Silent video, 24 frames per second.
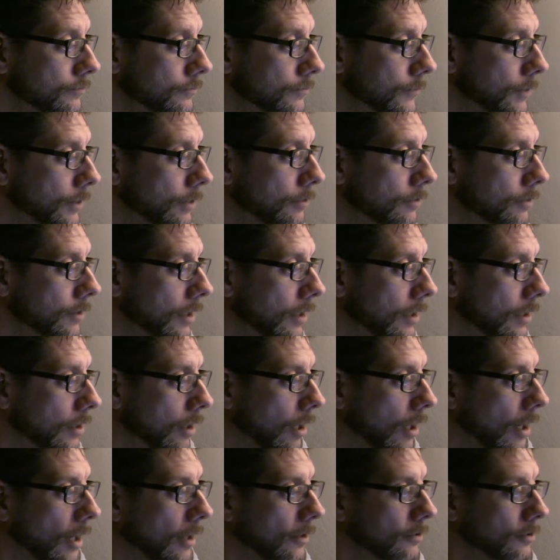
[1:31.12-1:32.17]
You say the
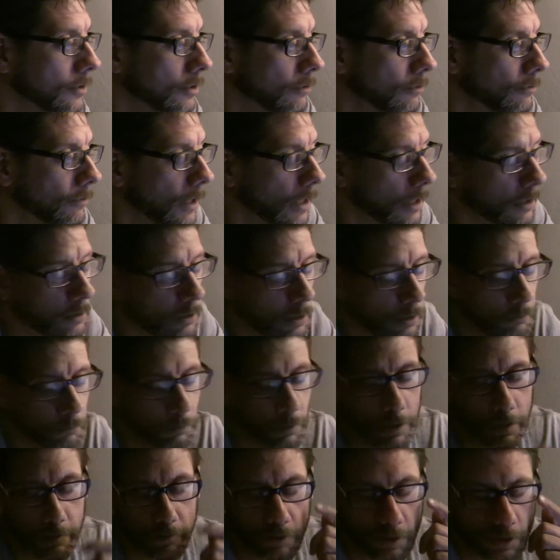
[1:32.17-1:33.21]
cause and effect of.
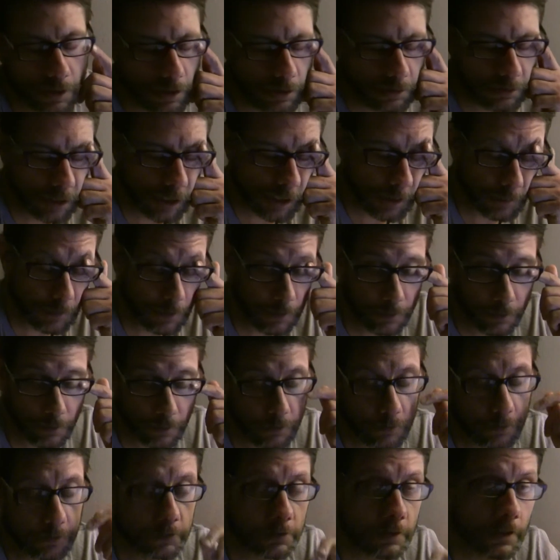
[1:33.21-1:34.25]
We have a hard time in the
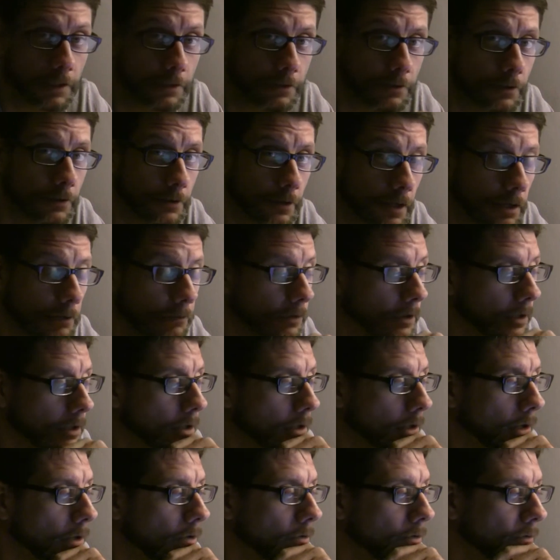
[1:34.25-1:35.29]
social sciences identifying
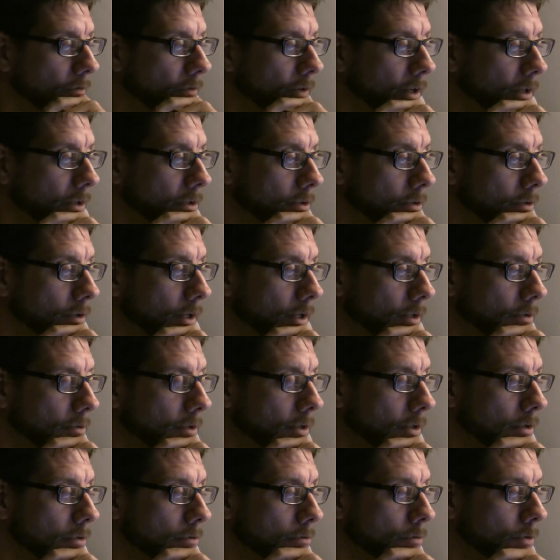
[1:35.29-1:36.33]
cause and effect, so I
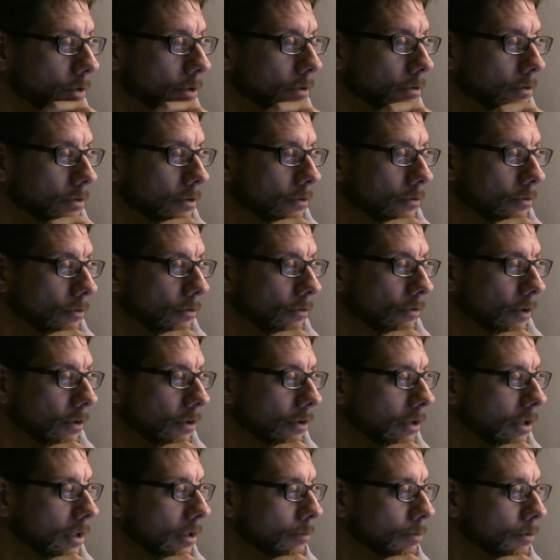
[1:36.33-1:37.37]
say the reasons for
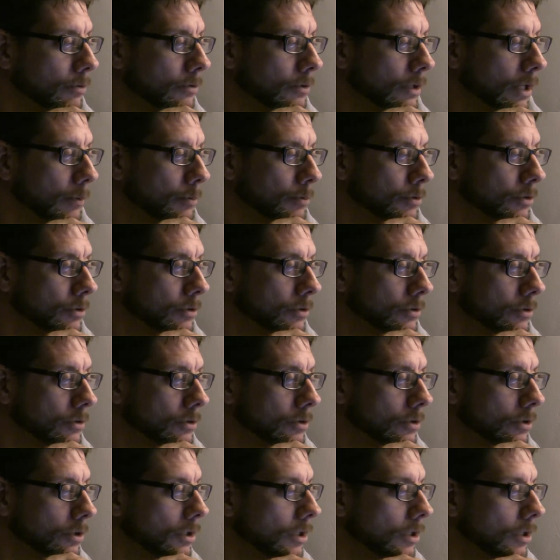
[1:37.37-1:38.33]
varying perceptions.